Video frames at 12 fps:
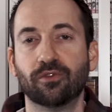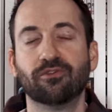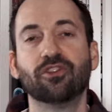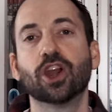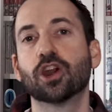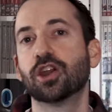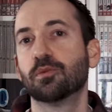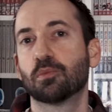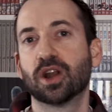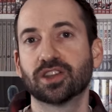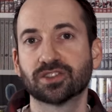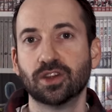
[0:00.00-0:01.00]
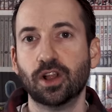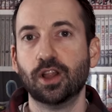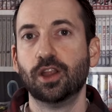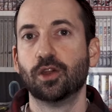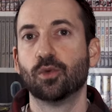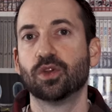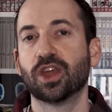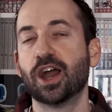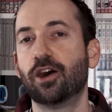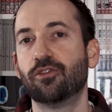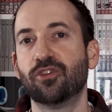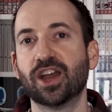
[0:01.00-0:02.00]
I'm very impressed with
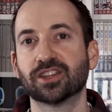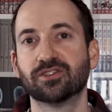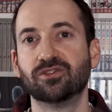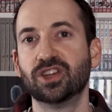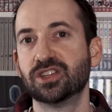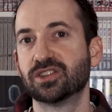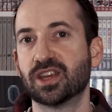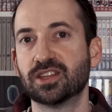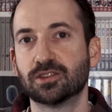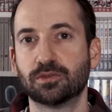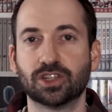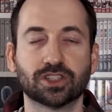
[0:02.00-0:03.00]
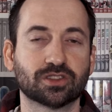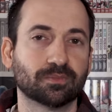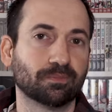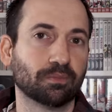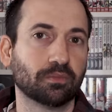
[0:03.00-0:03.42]
how fast Viz has just